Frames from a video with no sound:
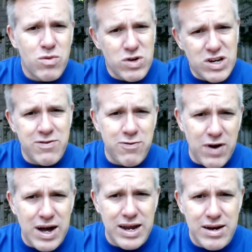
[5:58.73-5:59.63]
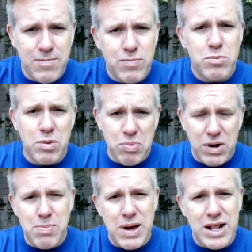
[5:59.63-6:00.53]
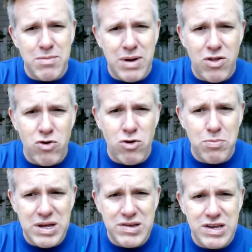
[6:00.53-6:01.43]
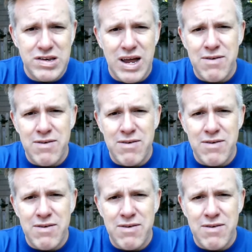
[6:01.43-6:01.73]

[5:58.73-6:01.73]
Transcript: which is fine, but bring it back to my local business.